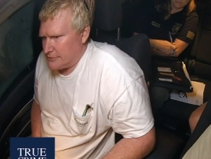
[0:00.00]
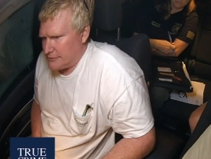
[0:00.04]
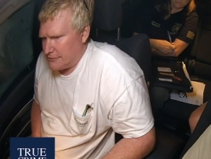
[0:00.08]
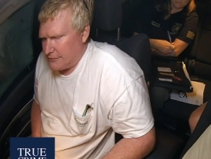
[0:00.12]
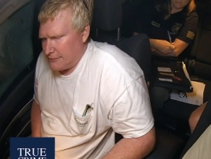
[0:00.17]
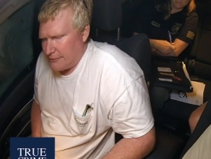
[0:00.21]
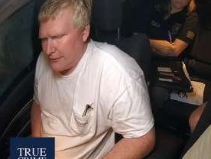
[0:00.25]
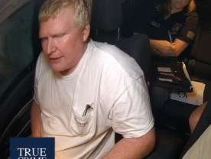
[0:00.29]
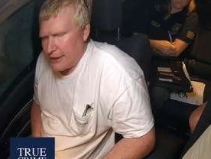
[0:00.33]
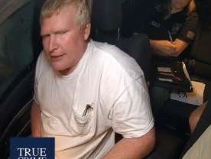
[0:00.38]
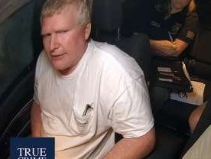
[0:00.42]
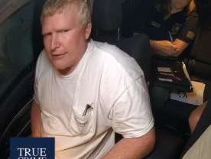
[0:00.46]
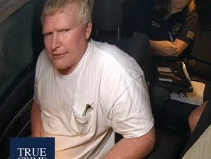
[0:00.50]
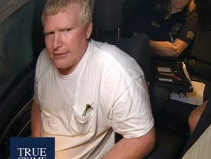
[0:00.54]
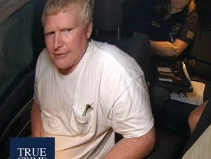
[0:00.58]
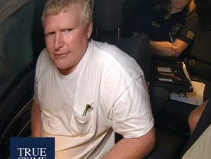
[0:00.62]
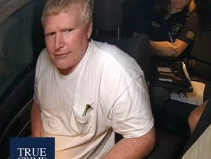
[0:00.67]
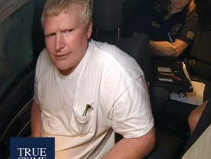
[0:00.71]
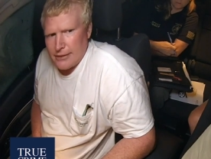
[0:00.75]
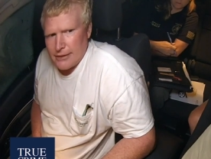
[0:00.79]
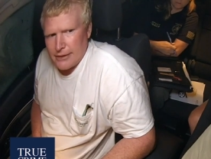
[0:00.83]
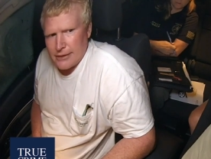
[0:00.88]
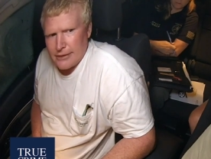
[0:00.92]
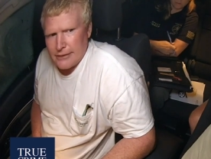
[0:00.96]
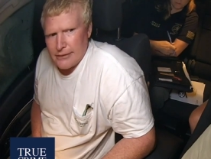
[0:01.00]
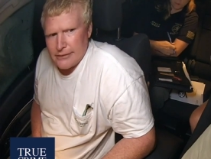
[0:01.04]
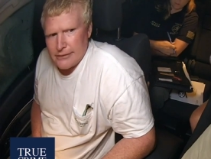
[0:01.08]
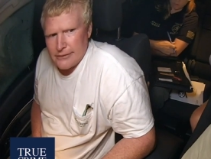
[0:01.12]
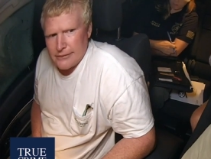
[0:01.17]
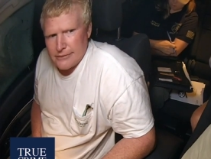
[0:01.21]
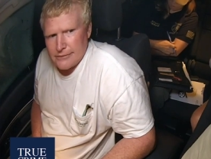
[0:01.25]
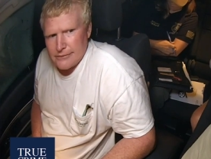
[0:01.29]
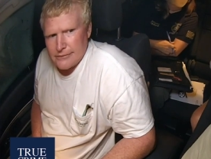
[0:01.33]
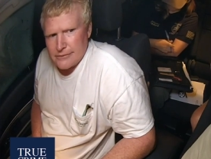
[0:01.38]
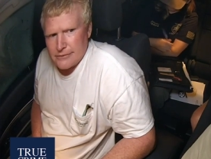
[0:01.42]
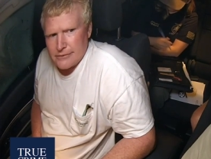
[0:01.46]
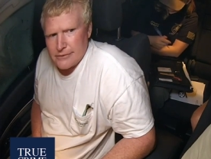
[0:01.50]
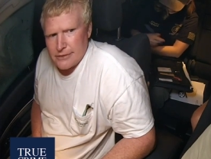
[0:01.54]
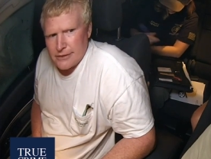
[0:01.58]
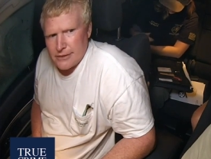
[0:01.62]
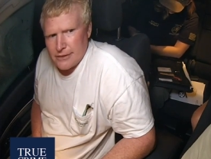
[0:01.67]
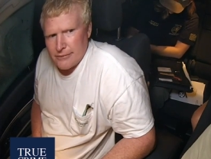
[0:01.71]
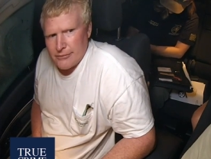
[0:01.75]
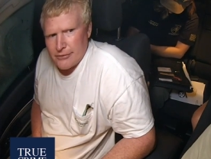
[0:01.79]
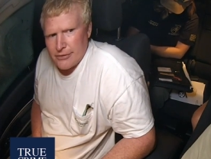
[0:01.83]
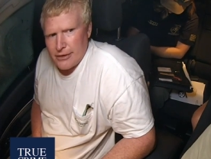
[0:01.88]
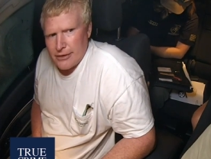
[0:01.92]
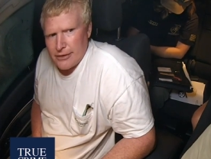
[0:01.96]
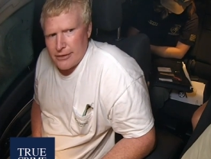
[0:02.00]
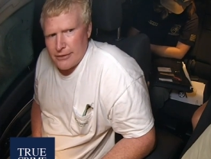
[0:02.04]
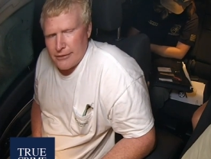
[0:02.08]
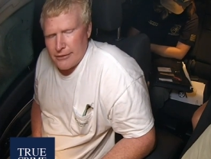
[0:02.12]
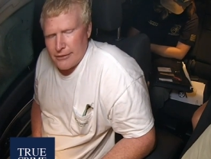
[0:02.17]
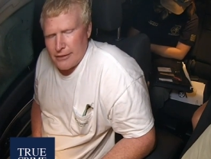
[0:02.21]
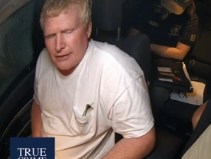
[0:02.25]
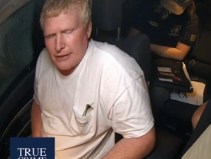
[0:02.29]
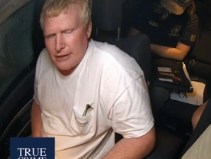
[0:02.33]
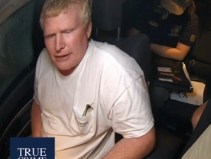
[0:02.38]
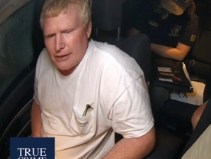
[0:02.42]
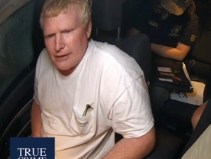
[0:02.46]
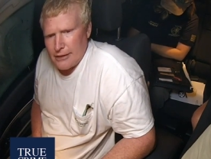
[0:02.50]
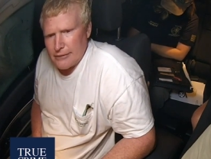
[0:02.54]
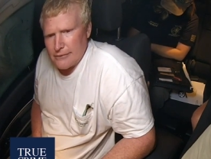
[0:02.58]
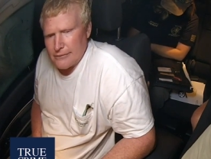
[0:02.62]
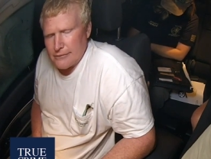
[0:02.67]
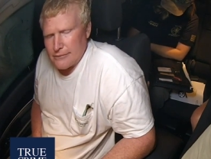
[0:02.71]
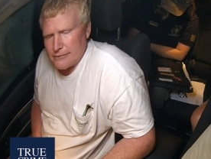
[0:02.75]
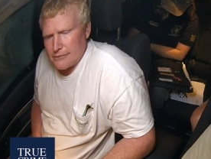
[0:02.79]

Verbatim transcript: Very regularly. Okay. She comes out here a lot.